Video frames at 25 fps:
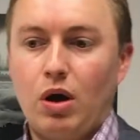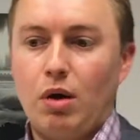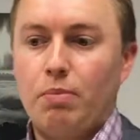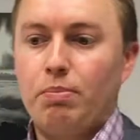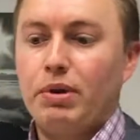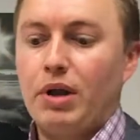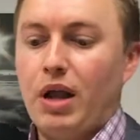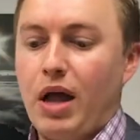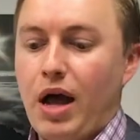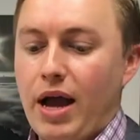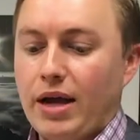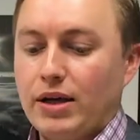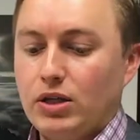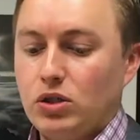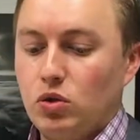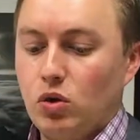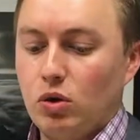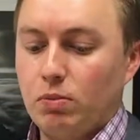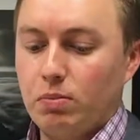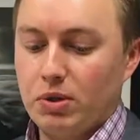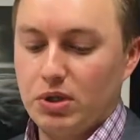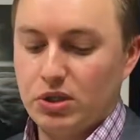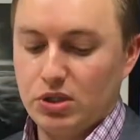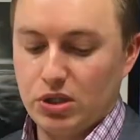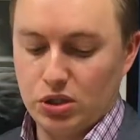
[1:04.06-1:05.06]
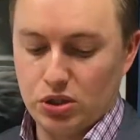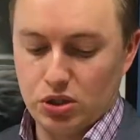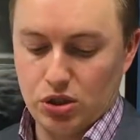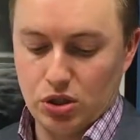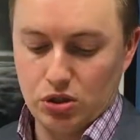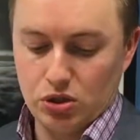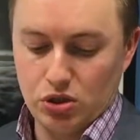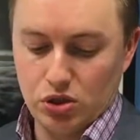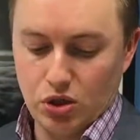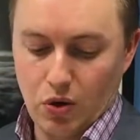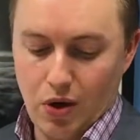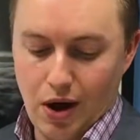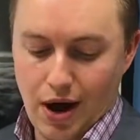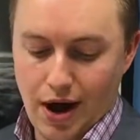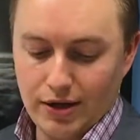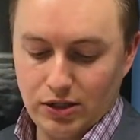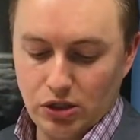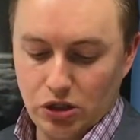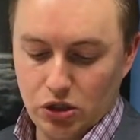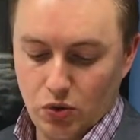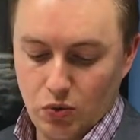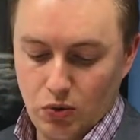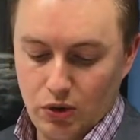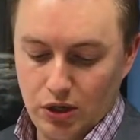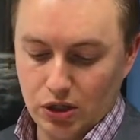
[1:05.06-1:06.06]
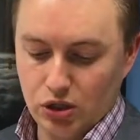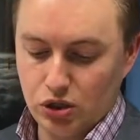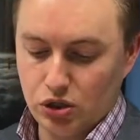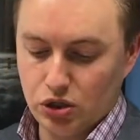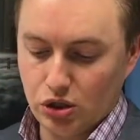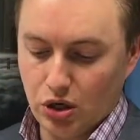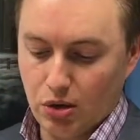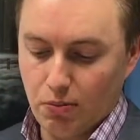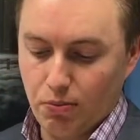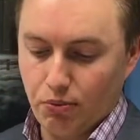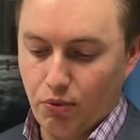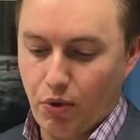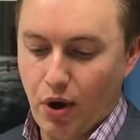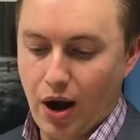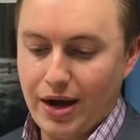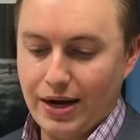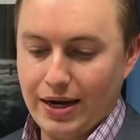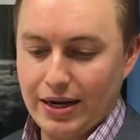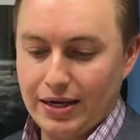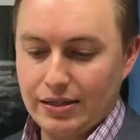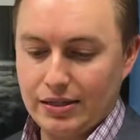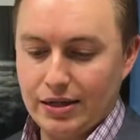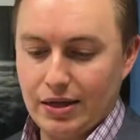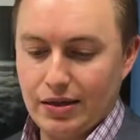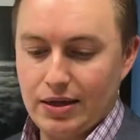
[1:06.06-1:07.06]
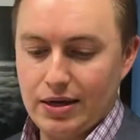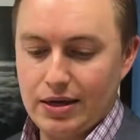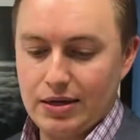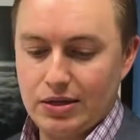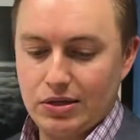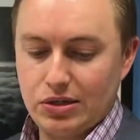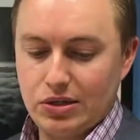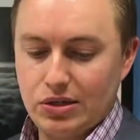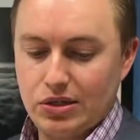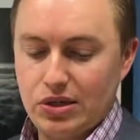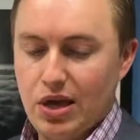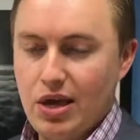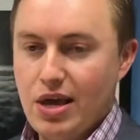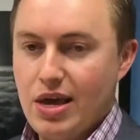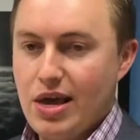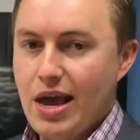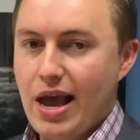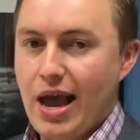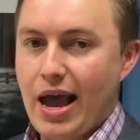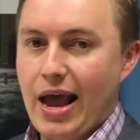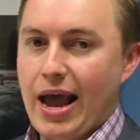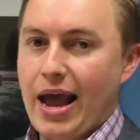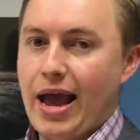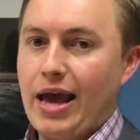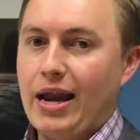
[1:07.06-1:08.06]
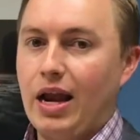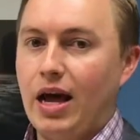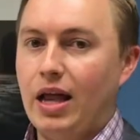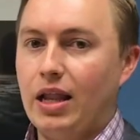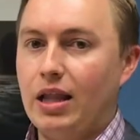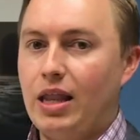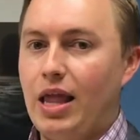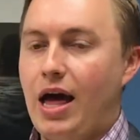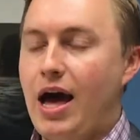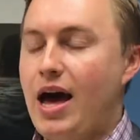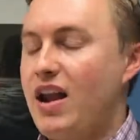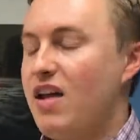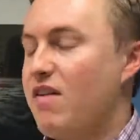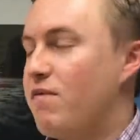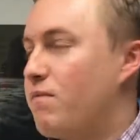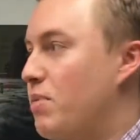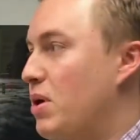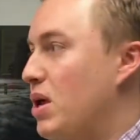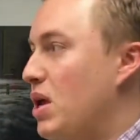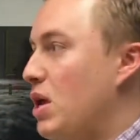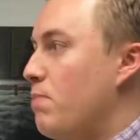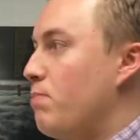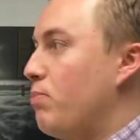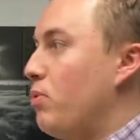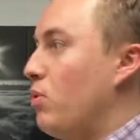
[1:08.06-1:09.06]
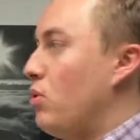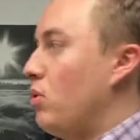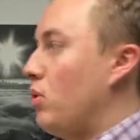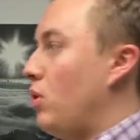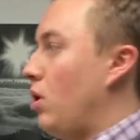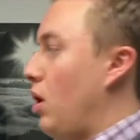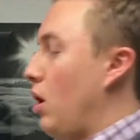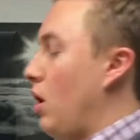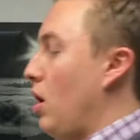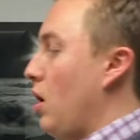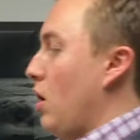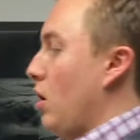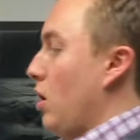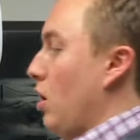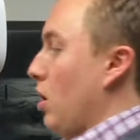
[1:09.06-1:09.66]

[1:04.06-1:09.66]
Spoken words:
applying to a position. So I just want to jump right into this. And a lot of people